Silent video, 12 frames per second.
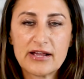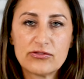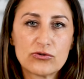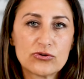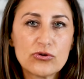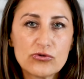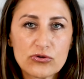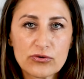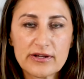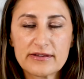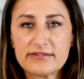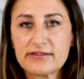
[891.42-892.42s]
in their
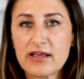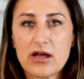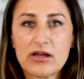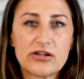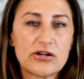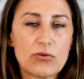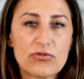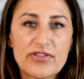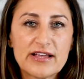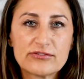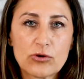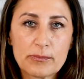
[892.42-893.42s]
uterus, you know,
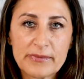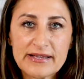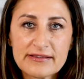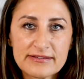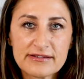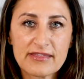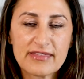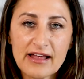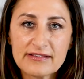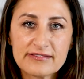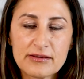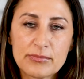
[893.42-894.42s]
things are missed,
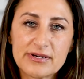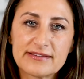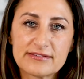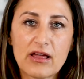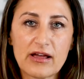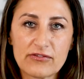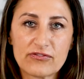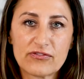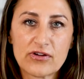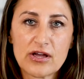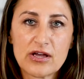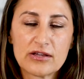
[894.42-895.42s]
that's somebody's
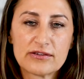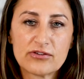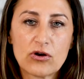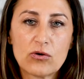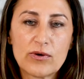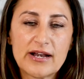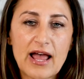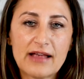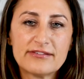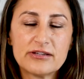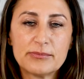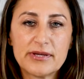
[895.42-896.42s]
life. So it
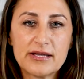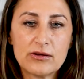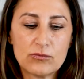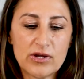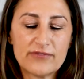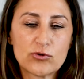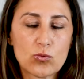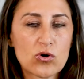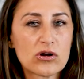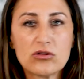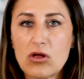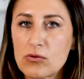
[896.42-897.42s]
has to be, we have to
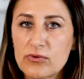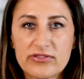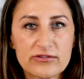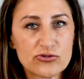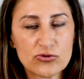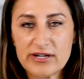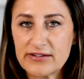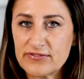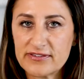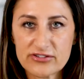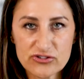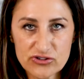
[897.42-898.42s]
work along with the treating
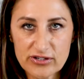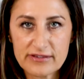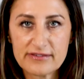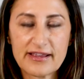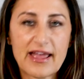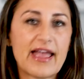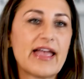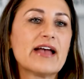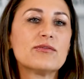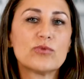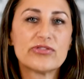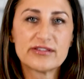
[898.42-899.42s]
physicians
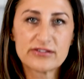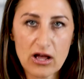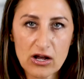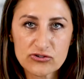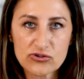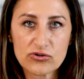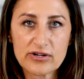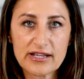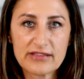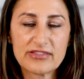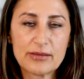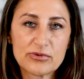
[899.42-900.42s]
and with the doctor to
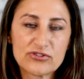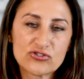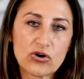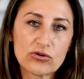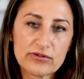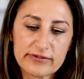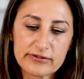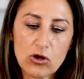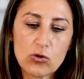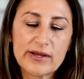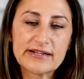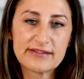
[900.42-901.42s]
get them to start
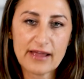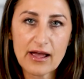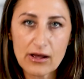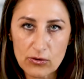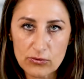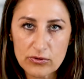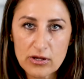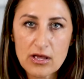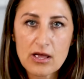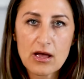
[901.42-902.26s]
slowing down,